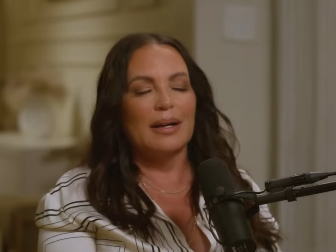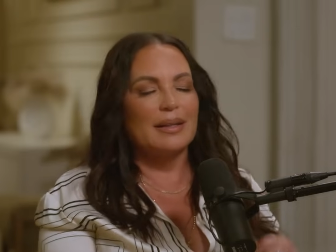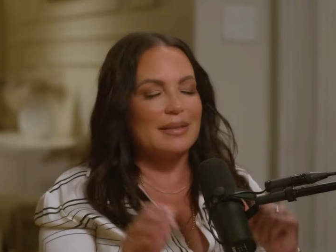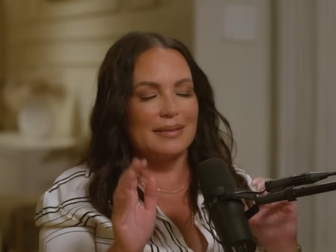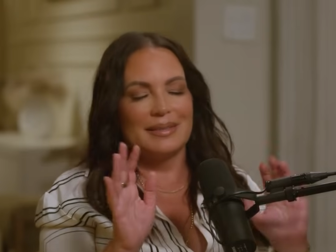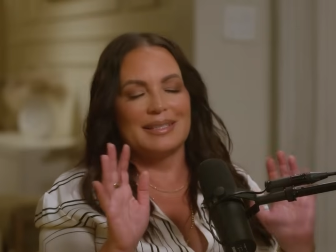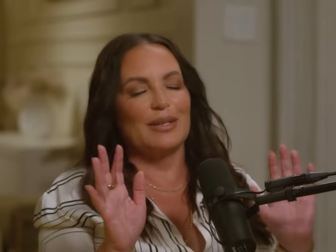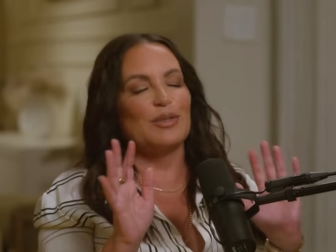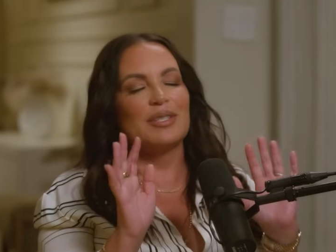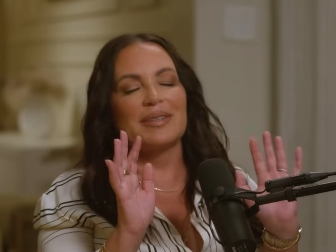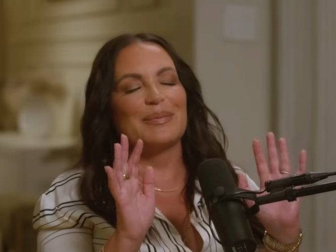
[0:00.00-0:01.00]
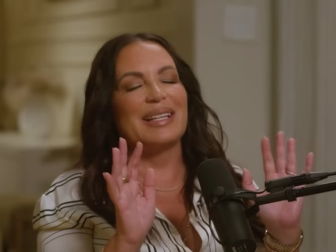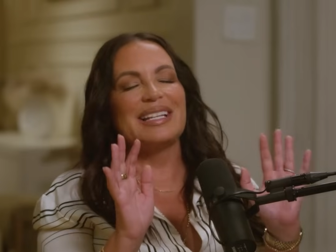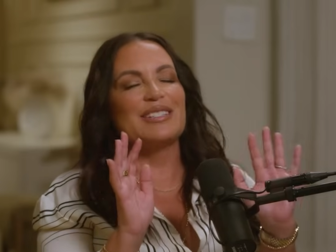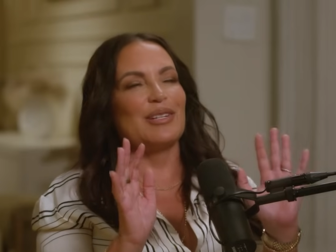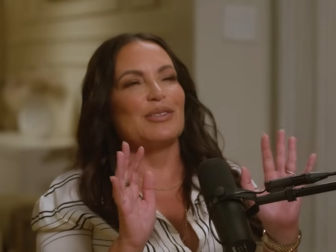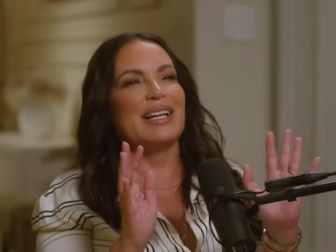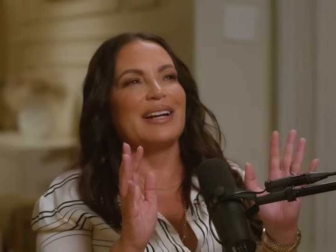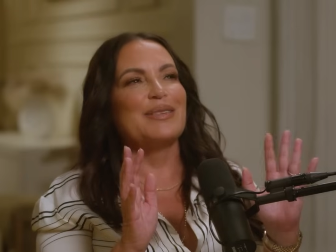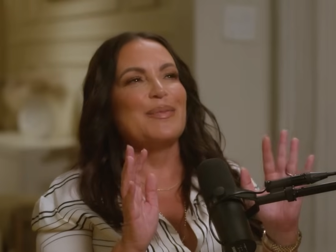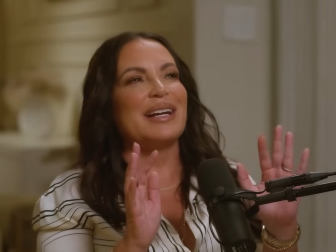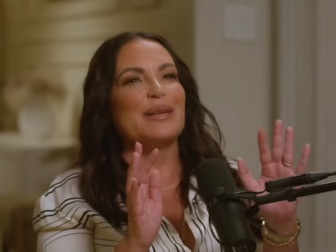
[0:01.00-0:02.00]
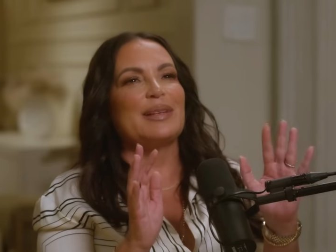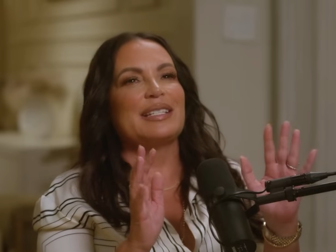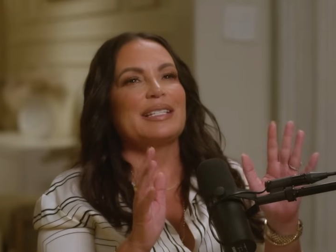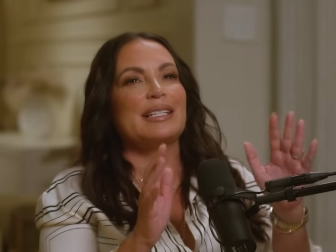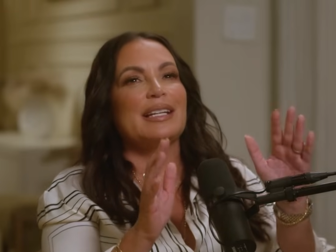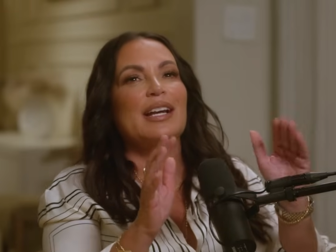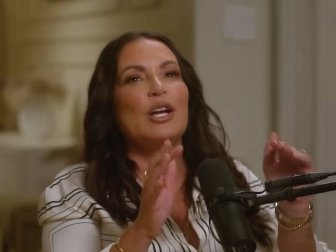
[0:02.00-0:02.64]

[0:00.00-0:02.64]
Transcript: been... Please slow down. You're making me dizzy.